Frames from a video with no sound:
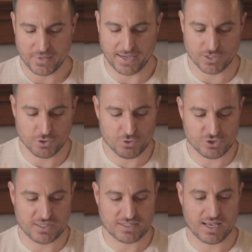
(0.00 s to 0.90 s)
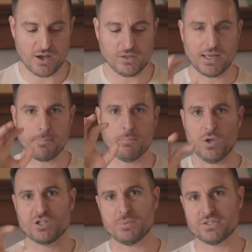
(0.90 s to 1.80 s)
I can usually tell like
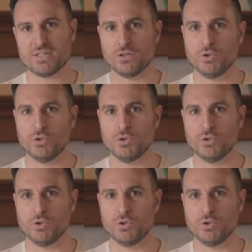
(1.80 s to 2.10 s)
multiple cell